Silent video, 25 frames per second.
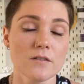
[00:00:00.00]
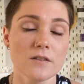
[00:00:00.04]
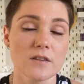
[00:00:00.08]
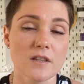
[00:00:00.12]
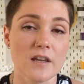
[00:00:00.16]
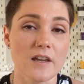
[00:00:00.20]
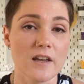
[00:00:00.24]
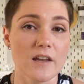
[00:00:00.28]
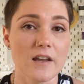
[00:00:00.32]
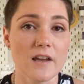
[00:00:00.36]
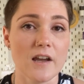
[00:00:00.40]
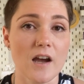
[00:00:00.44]

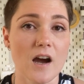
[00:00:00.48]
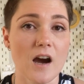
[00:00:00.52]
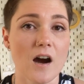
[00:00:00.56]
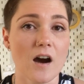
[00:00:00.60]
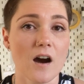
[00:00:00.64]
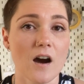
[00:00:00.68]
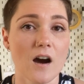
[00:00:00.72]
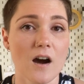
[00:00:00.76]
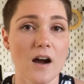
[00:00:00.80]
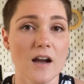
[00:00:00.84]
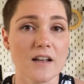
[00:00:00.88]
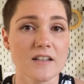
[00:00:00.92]
They
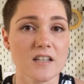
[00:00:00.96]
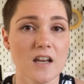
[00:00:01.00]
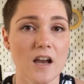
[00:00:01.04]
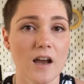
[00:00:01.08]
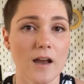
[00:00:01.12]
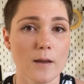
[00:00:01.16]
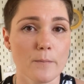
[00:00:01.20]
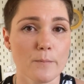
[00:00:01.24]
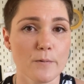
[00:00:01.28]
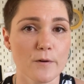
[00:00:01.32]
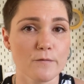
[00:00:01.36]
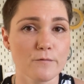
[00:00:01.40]
are a
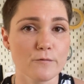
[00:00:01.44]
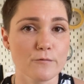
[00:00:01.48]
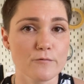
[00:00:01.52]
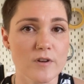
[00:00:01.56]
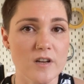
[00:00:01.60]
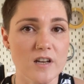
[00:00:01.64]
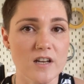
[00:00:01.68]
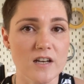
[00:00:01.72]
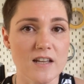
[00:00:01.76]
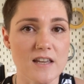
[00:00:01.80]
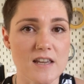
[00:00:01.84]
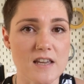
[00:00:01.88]
type of
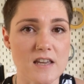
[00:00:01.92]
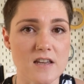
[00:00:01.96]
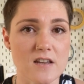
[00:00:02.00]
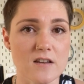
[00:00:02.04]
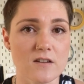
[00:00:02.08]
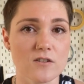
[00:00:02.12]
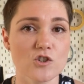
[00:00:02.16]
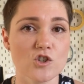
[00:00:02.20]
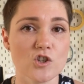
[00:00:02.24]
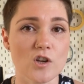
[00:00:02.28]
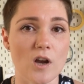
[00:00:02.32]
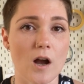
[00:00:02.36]

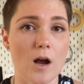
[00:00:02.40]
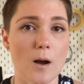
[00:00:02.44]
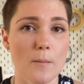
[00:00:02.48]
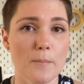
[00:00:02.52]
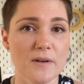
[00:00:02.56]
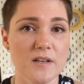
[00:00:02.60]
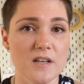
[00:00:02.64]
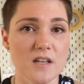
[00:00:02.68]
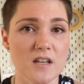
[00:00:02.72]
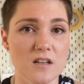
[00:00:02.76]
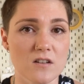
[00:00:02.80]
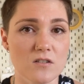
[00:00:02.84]
really
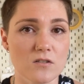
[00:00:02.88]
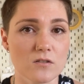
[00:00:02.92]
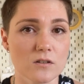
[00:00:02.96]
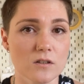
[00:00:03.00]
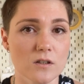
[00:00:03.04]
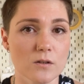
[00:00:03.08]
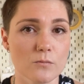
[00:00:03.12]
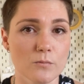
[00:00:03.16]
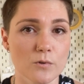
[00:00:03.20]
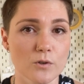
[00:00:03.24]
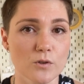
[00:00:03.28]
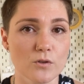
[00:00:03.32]
sharp
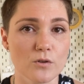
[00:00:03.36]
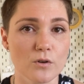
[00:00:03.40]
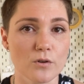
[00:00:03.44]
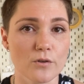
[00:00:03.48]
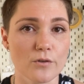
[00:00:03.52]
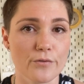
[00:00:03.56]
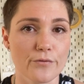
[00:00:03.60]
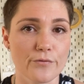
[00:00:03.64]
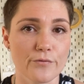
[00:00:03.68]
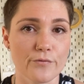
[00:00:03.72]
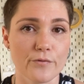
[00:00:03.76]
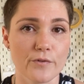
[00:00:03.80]
needle that will
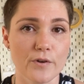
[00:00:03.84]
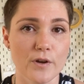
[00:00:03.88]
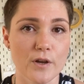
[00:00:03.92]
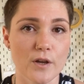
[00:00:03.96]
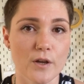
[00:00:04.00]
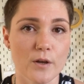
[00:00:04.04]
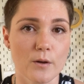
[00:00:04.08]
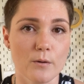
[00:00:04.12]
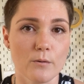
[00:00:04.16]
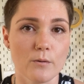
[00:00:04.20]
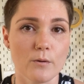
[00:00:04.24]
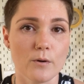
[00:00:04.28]
go
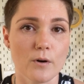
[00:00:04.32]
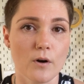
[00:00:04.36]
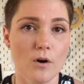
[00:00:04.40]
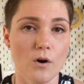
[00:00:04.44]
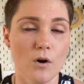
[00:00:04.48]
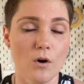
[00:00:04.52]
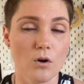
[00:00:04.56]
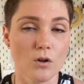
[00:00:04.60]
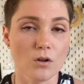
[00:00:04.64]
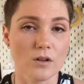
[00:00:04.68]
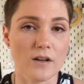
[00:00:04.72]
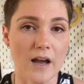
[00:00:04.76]
through
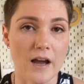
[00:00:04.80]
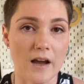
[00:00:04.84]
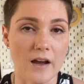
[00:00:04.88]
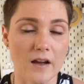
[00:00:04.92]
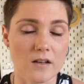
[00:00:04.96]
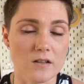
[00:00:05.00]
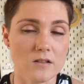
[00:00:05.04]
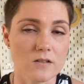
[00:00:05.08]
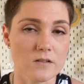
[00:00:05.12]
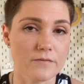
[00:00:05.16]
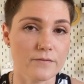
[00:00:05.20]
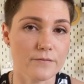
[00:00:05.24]
all
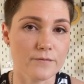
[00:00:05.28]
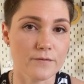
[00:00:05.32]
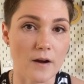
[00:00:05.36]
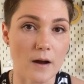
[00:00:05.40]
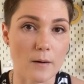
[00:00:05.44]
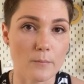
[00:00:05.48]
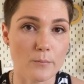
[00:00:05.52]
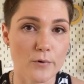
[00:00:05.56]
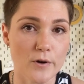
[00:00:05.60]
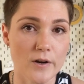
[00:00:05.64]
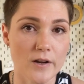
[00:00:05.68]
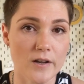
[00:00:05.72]
kinds of
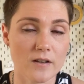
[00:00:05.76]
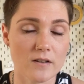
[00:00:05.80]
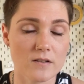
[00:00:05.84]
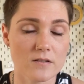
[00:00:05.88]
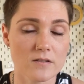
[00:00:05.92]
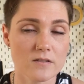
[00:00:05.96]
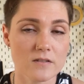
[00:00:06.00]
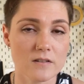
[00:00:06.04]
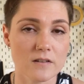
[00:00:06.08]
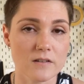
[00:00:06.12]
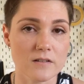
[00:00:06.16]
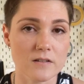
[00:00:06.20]

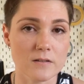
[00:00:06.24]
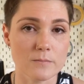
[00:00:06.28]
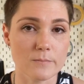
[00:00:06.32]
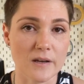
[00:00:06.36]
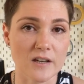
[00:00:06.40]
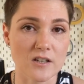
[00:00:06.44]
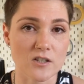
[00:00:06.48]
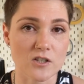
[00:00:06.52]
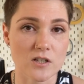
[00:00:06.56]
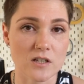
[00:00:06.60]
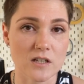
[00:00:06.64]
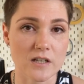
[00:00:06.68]
fabrics,
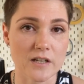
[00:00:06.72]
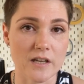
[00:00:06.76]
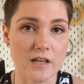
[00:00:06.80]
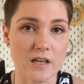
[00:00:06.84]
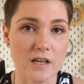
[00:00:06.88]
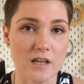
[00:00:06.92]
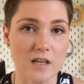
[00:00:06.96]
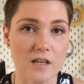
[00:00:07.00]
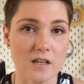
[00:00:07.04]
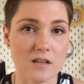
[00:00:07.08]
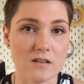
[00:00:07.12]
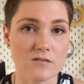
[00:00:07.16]

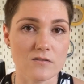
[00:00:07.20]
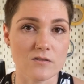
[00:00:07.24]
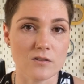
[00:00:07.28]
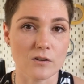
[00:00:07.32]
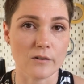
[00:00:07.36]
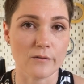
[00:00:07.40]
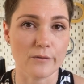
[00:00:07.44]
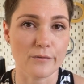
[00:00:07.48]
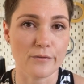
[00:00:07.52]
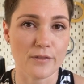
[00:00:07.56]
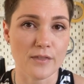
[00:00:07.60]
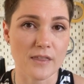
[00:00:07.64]
especially
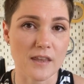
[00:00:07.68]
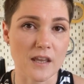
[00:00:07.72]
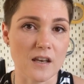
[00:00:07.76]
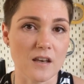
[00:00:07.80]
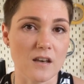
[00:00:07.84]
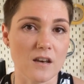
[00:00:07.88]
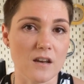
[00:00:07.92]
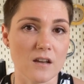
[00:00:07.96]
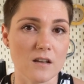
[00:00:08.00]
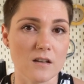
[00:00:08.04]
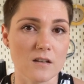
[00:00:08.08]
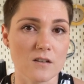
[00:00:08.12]
sort of
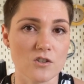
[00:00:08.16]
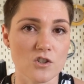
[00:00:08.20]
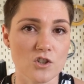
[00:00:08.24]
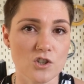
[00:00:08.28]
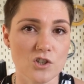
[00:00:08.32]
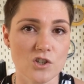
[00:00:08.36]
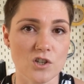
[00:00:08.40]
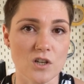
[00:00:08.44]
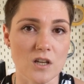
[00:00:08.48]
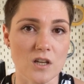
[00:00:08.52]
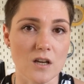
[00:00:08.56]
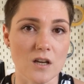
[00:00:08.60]
thin and
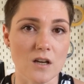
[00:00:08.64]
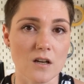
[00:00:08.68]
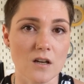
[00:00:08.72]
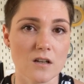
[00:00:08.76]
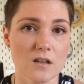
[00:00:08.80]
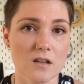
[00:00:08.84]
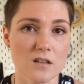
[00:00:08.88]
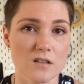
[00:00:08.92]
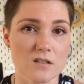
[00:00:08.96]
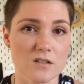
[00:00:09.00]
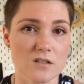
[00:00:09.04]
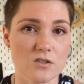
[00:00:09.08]
sheer
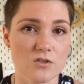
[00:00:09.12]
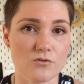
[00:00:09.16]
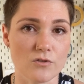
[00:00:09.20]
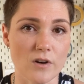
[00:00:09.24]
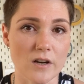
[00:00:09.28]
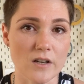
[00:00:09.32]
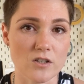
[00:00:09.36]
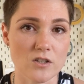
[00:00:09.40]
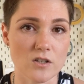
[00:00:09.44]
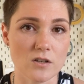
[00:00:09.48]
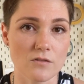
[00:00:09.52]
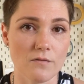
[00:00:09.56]
and
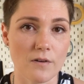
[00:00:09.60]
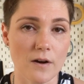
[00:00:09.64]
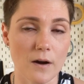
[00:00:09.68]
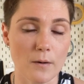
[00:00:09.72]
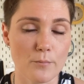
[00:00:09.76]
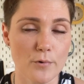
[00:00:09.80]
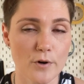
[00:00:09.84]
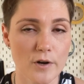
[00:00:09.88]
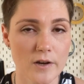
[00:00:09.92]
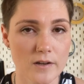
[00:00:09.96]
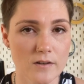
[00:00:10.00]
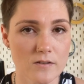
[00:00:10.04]
stretchy
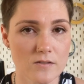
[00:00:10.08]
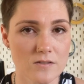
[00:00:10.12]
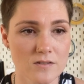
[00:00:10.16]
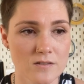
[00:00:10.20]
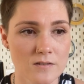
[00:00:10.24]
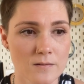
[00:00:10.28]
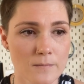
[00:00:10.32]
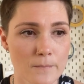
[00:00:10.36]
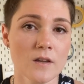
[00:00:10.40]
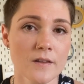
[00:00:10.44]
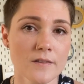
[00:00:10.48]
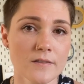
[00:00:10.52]

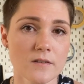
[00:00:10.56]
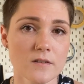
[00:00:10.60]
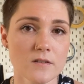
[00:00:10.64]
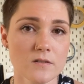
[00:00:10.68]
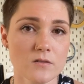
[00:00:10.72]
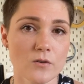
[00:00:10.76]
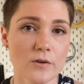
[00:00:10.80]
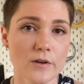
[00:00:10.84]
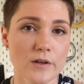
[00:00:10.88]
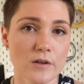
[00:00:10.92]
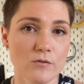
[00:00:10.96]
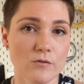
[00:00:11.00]
fabrics. In the
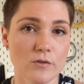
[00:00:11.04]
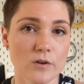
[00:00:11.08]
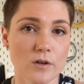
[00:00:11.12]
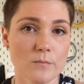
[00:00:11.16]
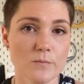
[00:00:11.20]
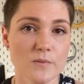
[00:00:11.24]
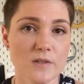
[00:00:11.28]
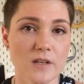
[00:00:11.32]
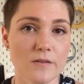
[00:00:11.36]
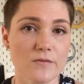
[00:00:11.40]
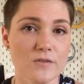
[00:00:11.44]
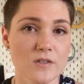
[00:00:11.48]
sewing
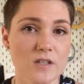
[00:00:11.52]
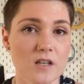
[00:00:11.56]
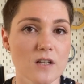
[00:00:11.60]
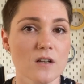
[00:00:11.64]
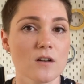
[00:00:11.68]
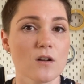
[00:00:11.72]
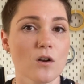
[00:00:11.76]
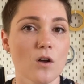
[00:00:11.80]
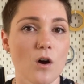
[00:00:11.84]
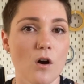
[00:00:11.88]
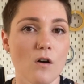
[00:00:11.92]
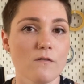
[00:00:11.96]
groups, I've
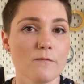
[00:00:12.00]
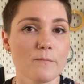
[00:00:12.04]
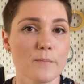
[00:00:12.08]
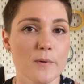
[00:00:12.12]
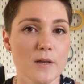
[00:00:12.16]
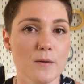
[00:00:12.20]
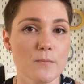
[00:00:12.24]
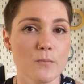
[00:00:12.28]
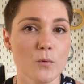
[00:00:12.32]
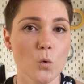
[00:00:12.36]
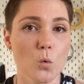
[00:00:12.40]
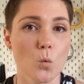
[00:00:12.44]
seen a lot of
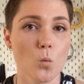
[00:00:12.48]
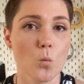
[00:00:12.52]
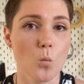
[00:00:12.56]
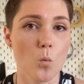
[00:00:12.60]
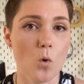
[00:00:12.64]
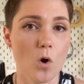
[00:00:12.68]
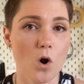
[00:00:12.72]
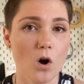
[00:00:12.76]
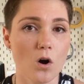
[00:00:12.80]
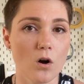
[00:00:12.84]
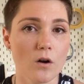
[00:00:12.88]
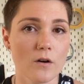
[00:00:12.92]
people
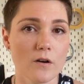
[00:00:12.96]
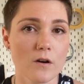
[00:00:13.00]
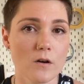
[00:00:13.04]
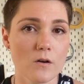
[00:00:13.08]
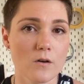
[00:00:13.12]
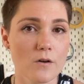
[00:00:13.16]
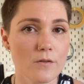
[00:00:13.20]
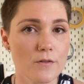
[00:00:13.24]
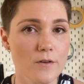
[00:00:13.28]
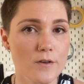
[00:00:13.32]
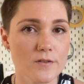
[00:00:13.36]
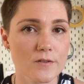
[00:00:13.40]
warn
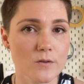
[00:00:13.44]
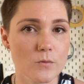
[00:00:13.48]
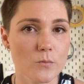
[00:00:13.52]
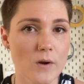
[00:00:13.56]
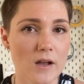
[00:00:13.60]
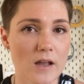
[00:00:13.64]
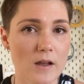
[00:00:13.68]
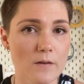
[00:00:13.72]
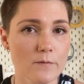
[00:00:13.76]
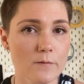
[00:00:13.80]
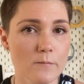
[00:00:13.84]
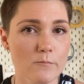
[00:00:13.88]
others
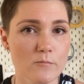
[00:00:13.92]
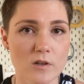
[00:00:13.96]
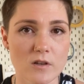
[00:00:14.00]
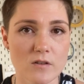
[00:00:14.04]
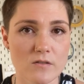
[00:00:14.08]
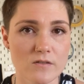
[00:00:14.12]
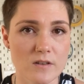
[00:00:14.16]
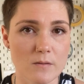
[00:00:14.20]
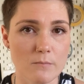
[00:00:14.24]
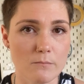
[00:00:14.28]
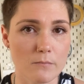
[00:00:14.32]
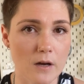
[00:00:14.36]
away from
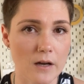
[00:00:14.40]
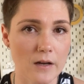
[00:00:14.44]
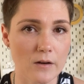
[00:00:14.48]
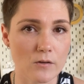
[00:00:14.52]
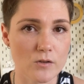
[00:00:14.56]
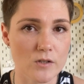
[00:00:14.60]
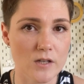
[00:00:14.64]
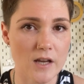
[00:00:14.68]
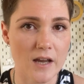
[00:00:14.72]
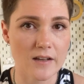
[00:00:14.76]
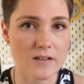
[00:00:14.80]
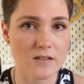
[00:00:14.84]
using
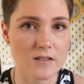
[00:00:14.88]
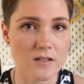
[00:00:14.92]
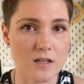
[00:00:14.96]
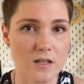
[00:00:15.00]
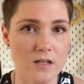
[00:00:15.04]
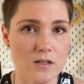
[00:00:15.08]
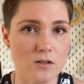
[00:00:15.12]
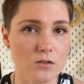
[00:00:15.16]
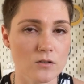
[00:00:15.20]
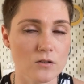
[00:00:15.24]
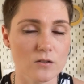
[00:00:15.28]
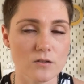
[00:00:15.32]
Microtex
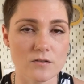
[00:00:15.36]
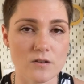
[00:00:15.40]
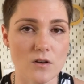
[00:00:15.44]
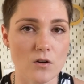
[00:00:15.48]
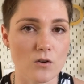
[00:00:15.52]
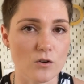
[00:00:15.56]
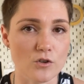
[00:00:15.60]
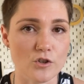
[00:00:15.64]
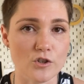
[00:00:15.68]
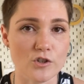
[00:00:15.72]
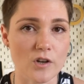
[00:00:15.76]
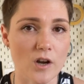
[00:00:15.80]
needles
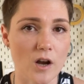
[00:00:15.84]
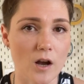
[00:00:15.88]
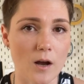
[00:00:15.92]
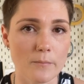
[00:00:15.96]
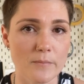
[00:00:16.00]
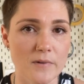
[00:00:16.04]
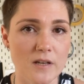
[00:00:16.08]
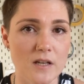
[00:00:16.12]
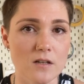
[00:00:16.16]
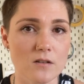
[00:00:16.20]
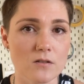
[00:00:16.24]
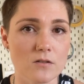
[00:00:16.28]
or
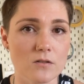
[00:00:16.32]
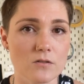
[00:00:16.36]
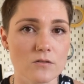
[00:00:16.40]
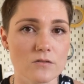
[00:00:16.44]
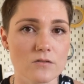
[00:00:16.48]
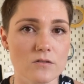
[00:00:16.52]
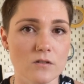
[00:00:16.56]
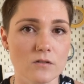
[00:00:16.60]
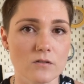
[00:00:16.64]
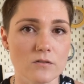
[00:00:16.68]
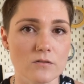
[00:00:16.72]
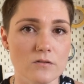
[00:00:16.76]
sharp
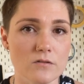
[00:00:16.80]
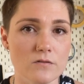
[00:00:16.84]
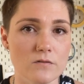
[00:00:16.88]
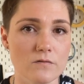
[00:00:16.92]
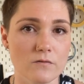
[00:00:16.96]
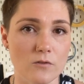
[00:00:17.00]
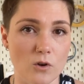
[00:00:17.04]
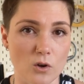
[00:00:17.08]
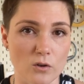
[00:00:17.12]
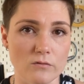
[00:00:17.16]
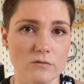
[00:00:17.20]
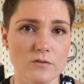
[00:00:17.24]
needles
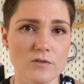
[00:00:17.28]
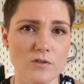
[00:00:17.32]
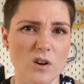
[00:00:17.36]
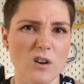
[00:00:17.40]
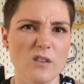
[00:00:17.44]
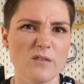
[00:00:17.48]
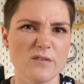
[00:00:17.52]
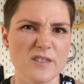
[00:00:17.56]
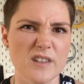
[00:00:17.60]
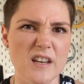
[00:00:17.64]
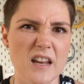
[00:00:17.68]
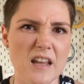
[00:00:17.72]
on
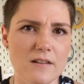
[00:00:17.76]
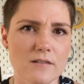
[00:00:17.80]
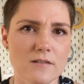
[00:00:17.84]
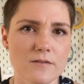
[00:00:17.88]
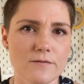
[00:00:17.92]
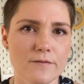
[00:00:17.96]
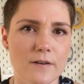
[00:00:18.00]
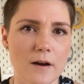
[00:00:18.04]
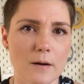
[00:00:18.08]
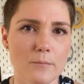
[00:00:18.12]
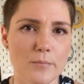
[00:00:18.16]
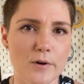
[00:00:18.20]
sort of
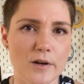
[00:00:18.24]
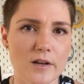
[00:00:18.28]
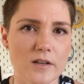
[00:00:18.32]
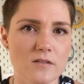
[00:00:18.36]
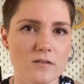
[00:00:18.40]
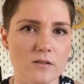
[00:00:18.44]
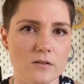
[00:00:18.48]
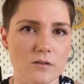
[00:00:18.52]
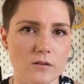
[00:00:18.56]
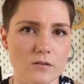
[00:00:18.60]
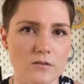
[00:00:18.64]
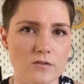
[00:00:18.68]
knit
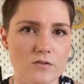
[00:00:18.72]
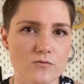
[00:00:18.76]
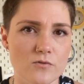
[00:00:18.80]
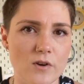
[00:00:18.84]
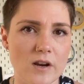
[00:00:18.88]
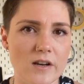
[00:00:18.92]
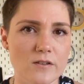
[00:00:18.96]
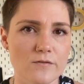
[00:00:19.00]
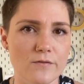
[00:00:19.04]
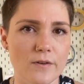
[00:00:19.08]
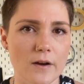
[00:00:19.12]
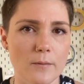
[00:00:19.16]
fabrics or
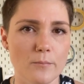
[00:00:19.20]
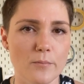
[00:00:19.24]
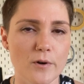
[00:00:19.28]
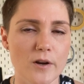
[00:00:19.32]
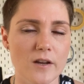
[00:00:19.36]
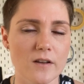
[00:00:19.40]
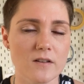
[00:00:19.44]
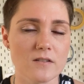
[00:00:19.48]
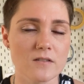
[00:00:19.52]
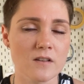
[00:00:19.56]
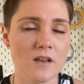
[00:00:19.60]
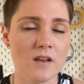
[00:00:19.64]
stretch
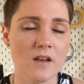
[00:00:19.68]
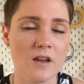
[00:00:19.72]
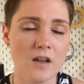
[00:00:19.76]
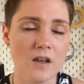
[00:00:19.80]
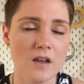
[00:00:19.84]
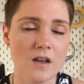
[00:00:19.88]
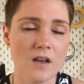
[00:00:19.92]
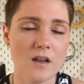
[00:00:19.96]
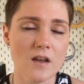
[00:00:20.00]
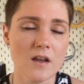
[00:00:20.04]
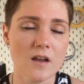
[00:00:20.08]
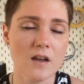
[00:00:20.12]
fabrics.
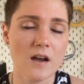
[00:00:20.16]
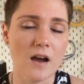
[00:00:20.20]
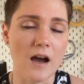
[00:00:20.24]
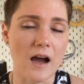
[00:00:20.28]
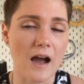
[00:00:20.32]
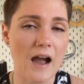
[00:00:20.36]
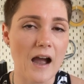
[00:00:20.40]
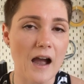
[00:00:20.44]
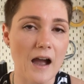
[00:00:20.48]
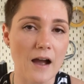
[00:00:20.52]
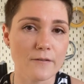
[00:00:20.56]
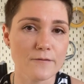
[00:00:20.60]

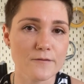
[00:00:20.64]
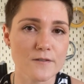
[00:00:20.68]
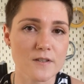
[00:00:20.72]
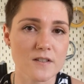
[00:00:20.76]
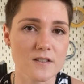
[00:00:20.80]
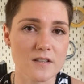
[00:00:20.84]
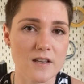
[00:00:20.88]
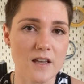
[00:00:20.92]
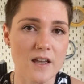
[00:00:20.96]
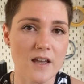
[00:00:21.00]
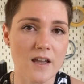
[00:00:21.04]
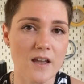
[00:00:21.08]
I have to
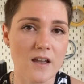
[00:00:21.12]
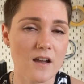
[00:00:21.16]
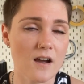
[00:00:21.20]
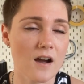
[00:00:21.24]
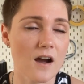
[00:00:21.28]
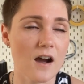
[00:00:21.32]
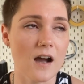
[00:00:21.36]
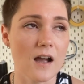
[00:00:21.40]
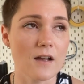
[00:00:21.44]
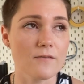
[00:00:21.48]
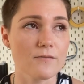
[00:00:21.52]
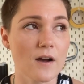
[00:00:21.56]
say,
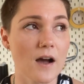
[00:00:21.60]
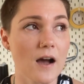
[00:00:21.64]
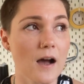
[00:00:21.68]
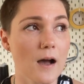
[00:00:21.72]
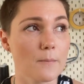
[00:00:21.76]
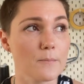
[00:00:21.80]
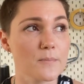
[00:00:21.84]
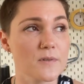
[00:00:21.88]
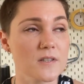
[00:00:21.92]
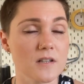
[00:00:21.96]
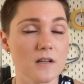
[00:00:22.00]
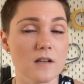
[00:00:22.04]
I've
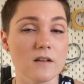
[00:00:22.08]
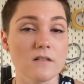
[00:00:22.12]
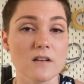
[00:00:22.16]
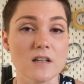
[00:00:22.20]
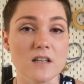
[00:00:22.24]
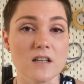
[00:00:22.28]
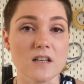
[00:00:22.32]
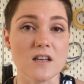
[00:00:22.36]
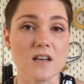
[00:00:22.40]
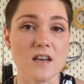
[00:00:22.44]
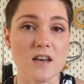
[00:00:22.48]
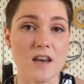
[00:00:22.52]

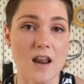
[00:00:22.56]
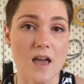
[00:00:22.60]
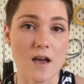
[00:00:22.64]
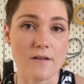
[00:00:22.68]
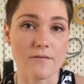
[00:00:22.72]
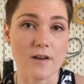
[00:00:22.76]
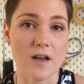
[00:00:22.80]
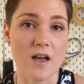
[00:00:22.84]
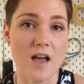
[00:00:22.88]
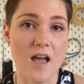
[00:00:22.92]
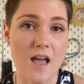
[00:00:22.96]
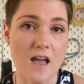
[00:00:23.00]
absolutely
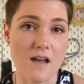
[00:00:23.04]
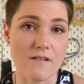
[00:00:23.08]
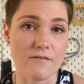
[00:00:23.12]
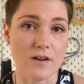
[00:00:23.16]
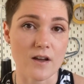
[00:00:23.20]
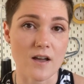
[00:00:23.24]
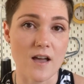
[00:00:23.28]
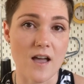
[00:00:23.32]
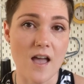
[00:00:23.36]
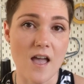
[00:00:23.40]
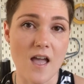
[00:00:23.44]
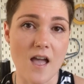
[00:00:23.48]
never,
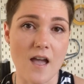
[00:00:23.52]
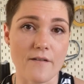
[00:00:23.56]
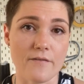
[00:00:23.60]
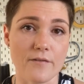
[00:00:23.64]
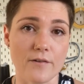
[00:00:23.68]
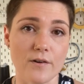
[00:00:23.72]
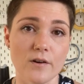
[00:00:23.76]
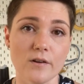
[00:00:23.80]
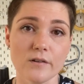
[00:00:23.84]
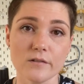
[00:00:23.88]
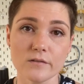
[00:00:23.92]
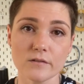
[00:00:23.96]
ever,
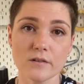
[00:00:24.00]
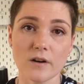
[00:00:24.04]
ever